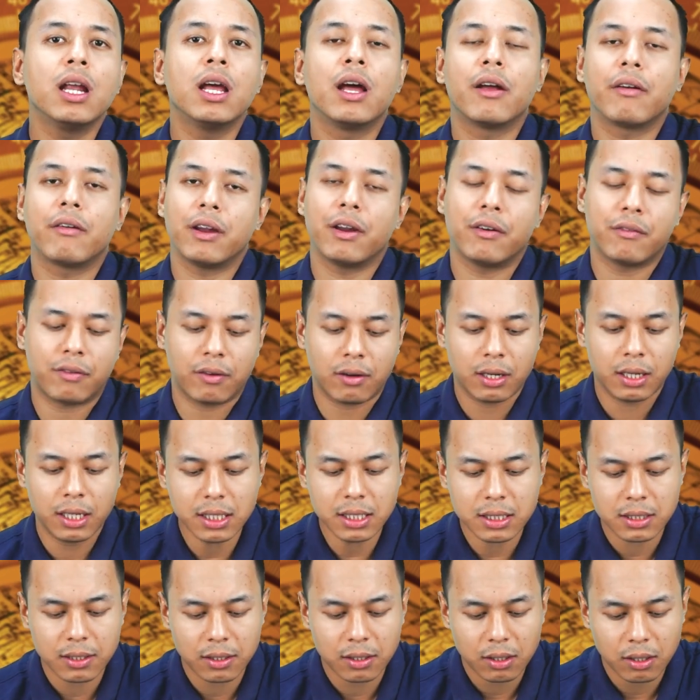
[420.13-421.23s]
rainfall
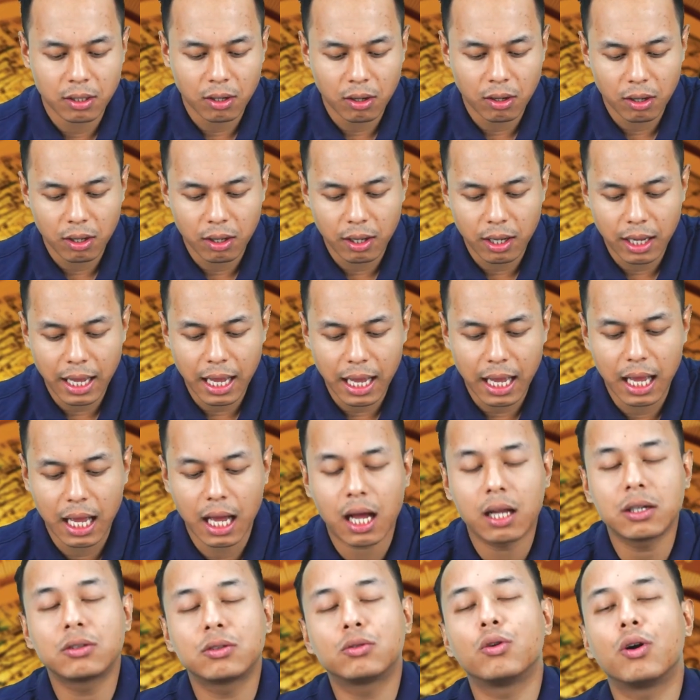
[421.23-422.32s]
is
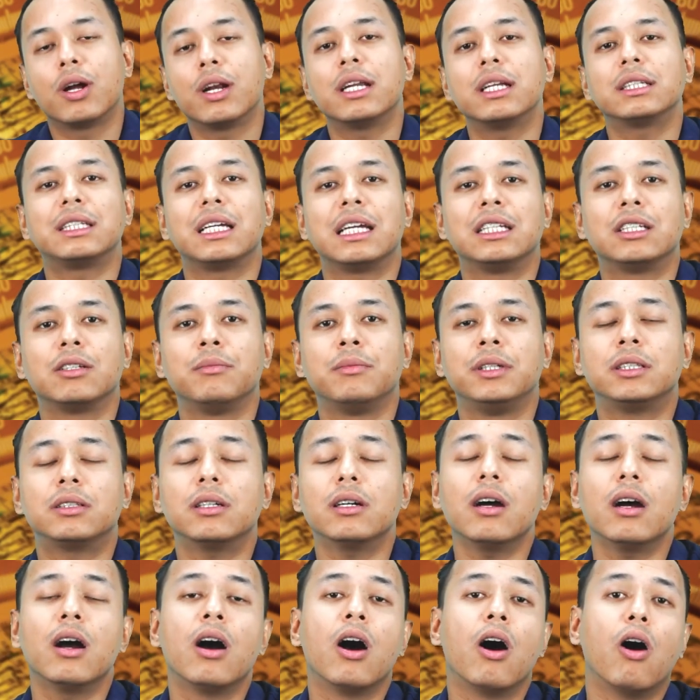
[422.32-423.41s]
200 centimeter
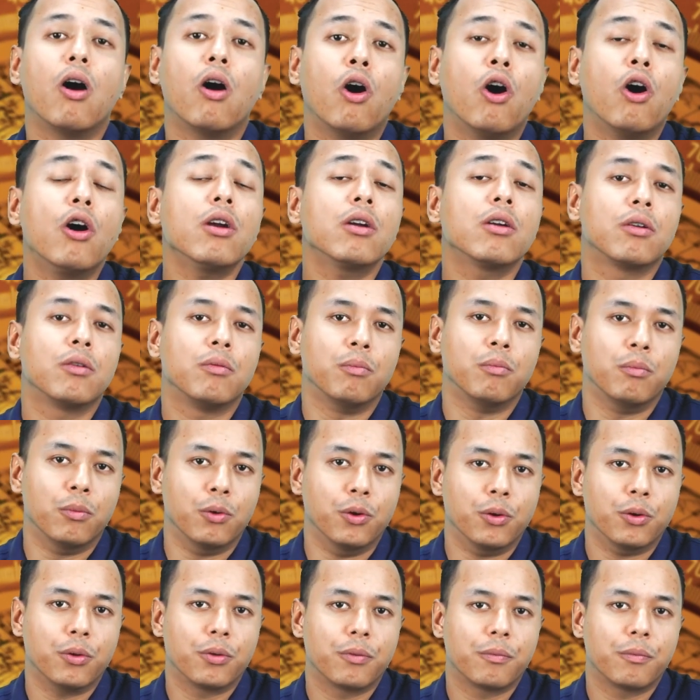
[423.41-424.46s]
or more.